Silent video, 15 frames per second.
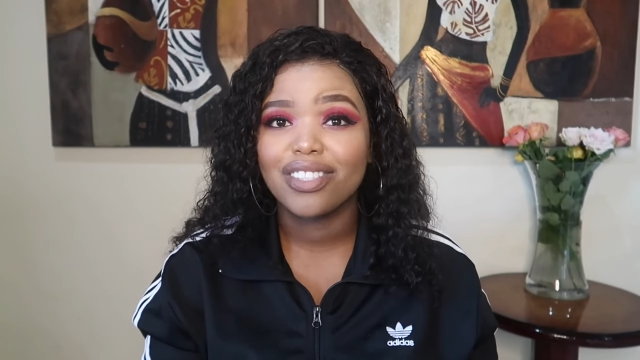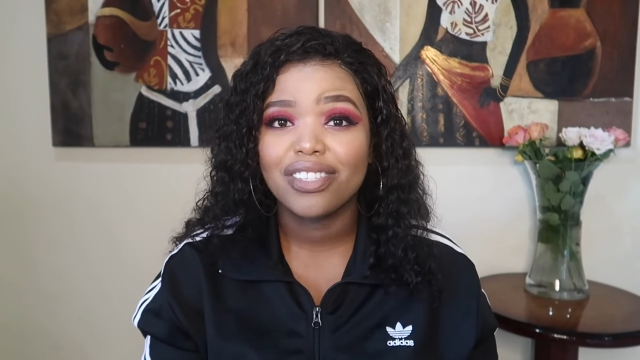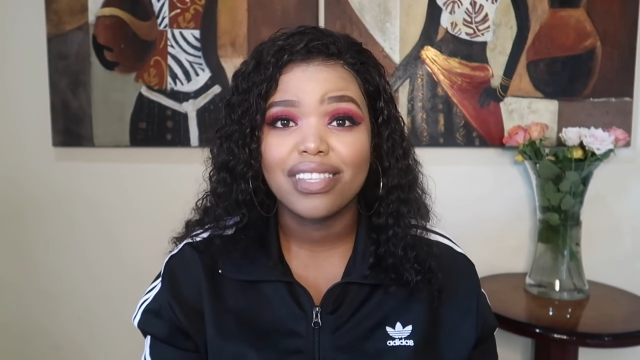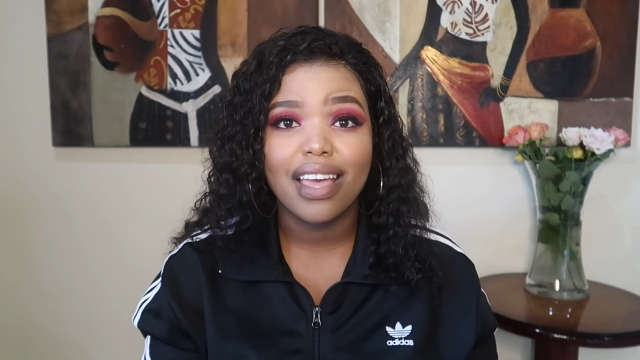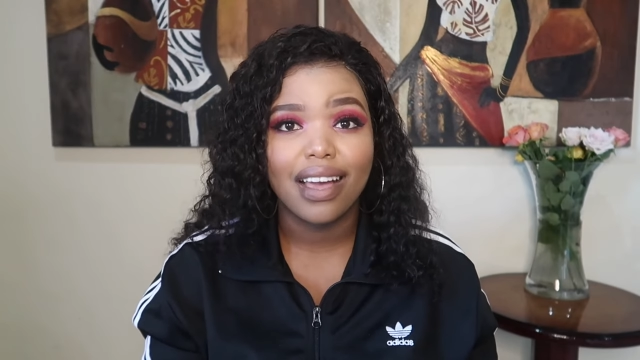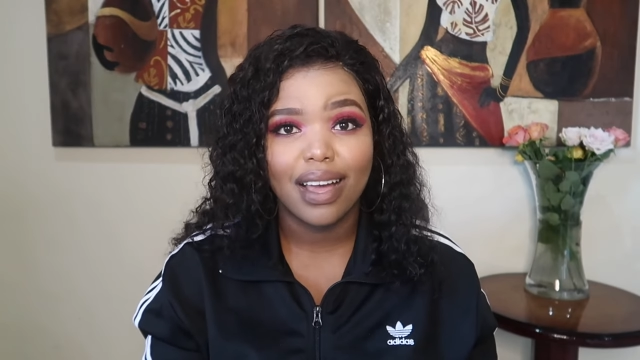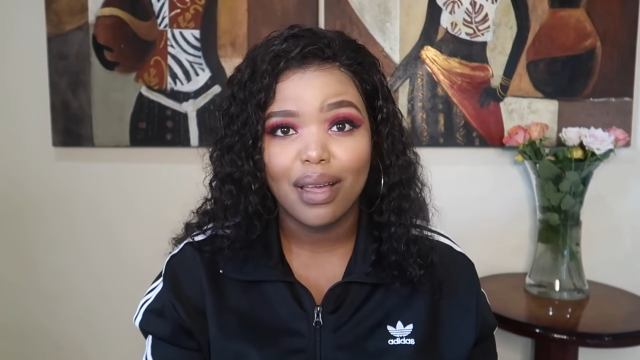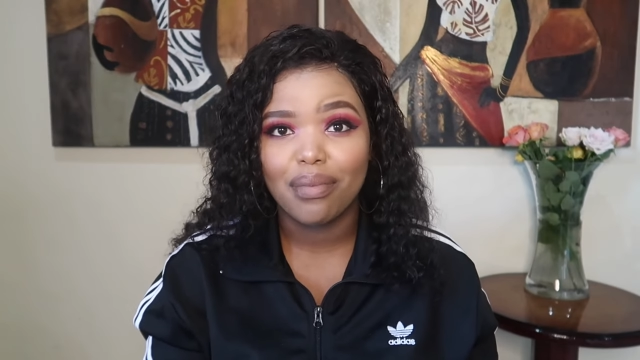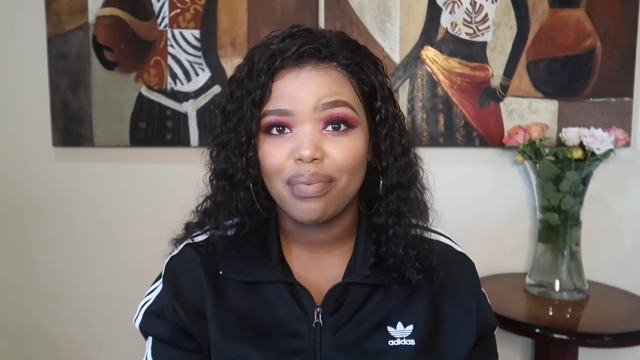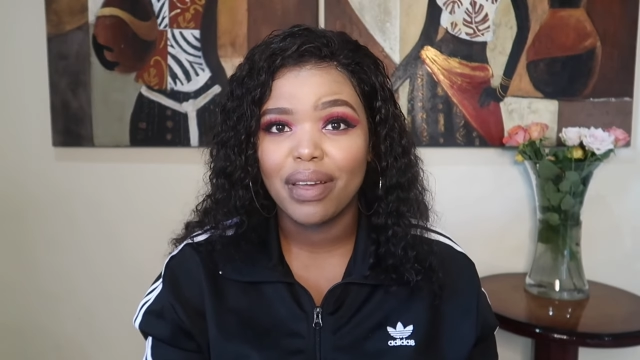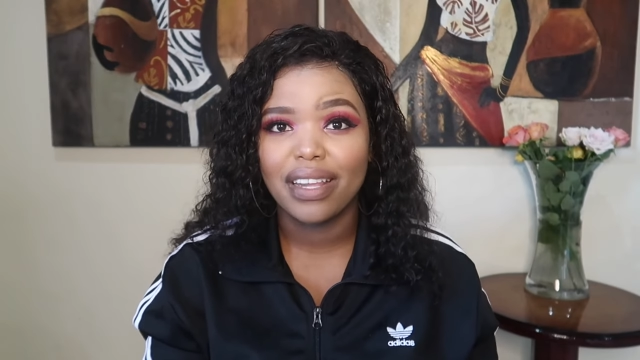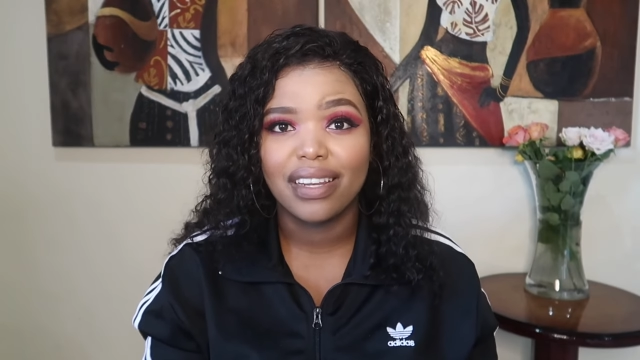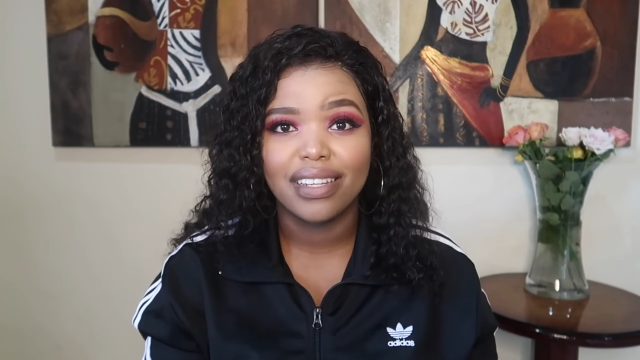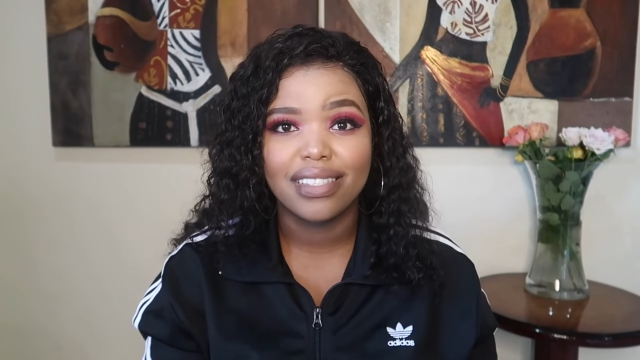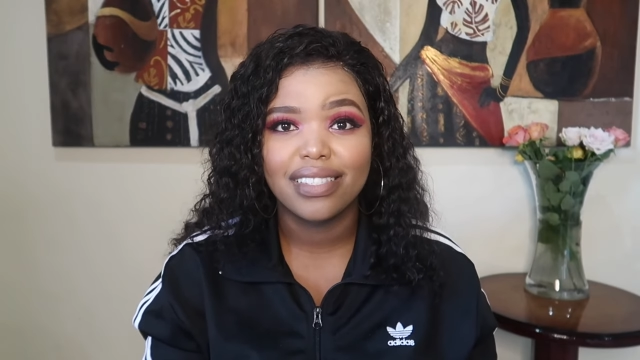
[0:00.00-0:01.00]
"Just hang up
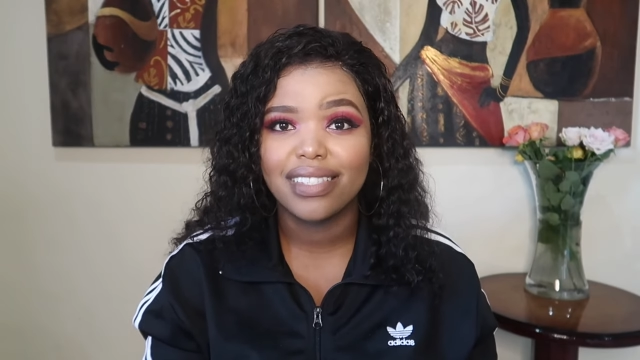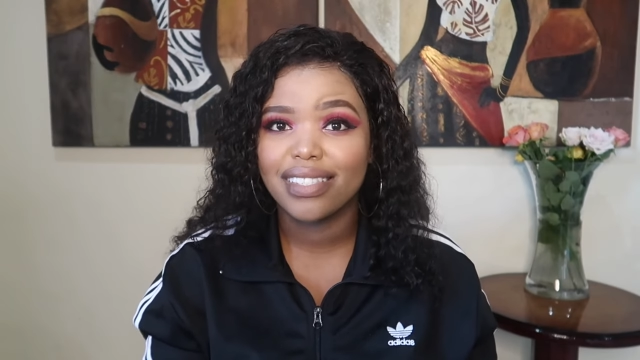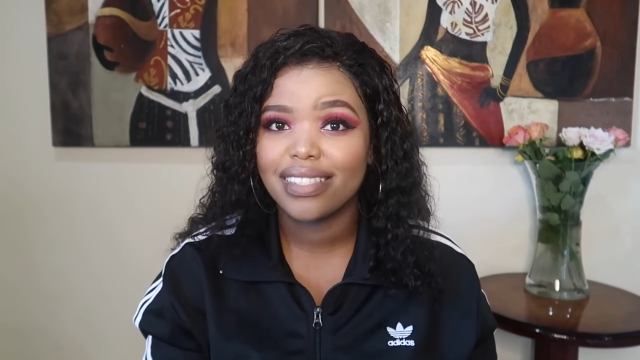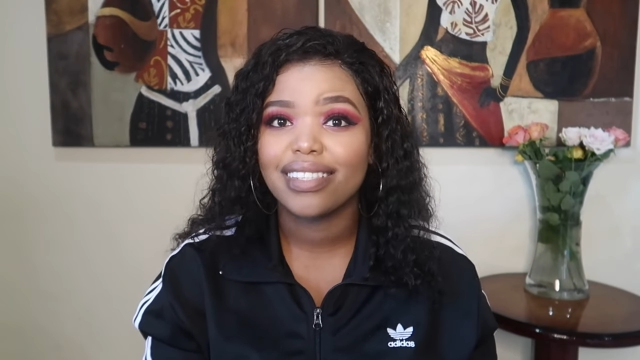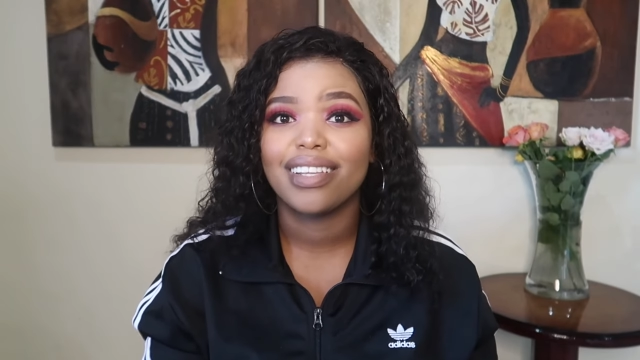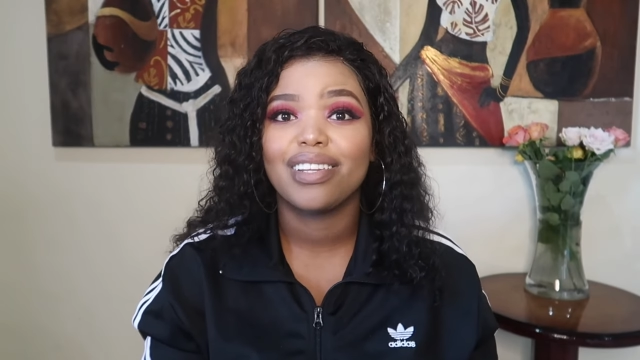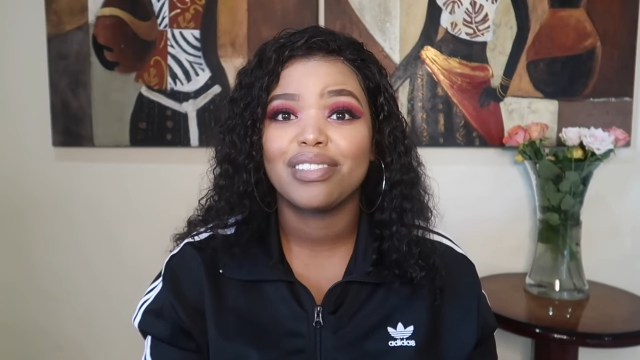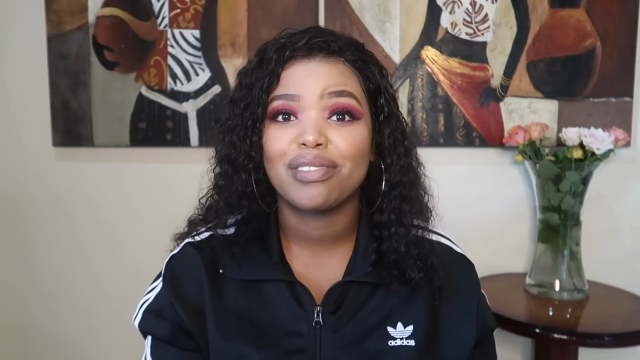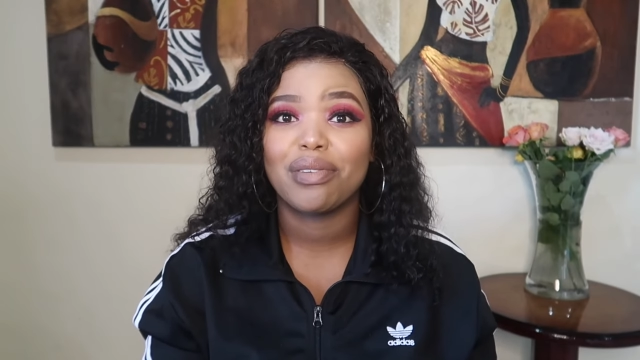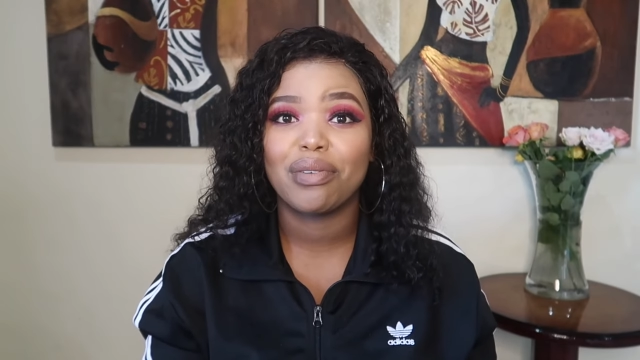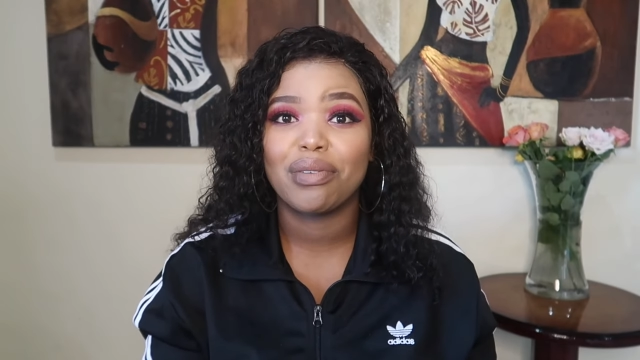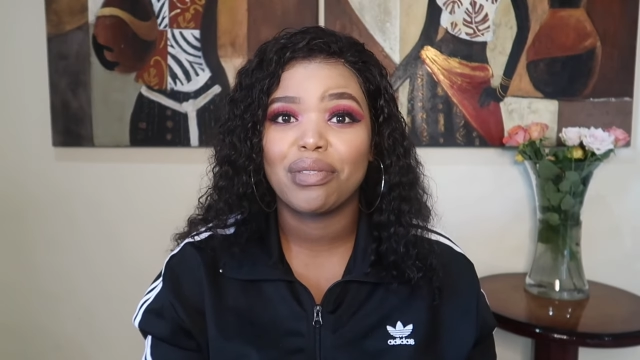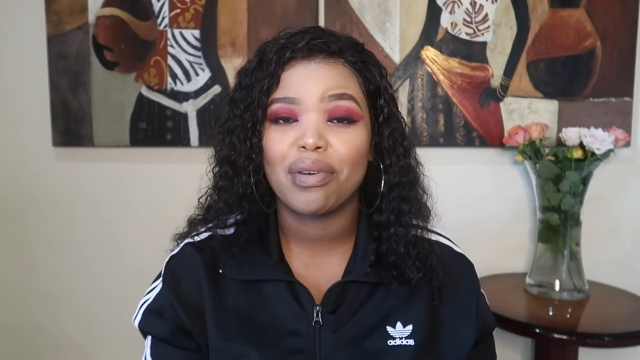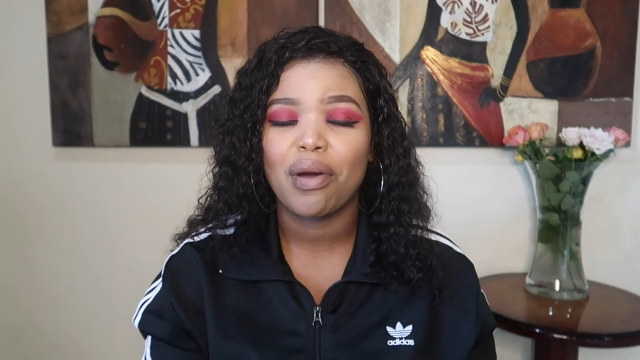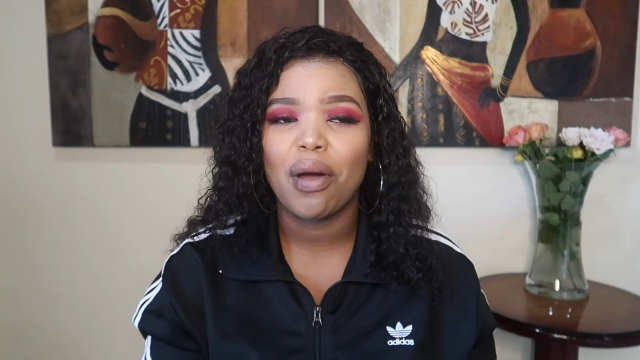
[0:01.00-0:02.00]
and let's go
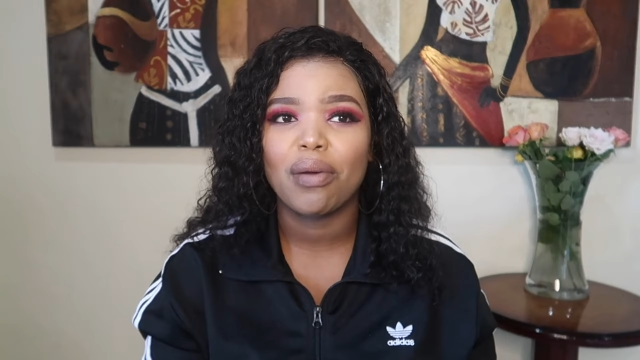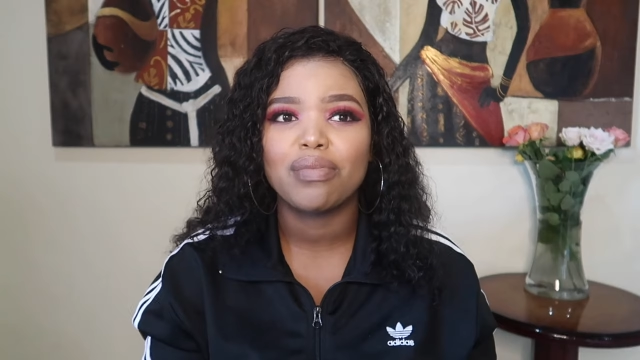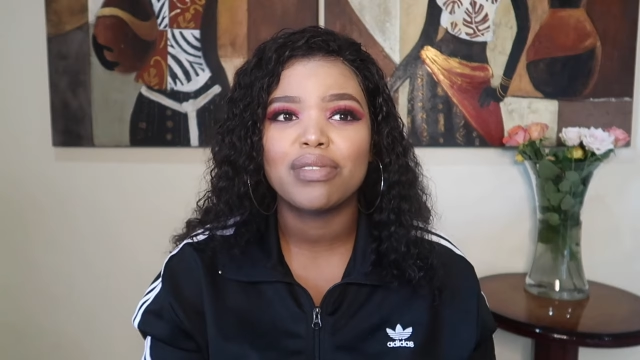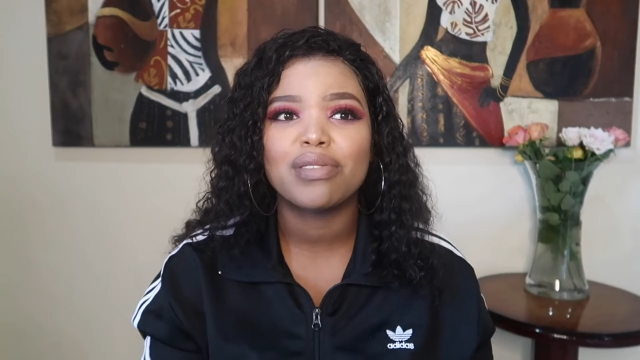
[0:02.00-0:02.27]
to the cops."